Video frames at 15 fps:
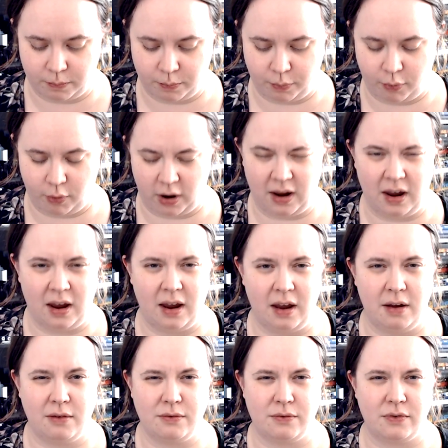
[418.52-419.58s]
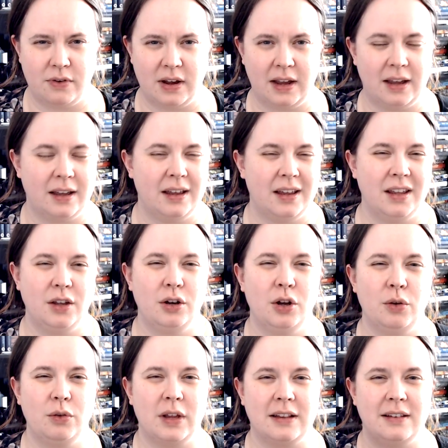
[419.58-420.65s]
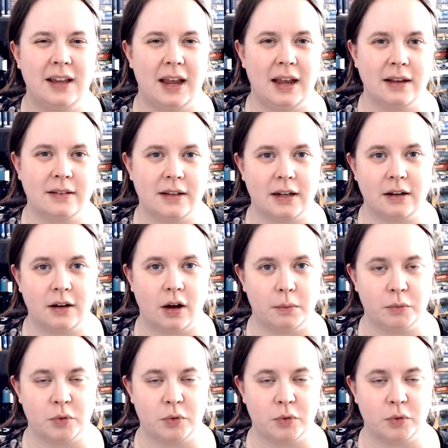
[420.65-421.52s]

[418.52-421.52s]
You know that text that comes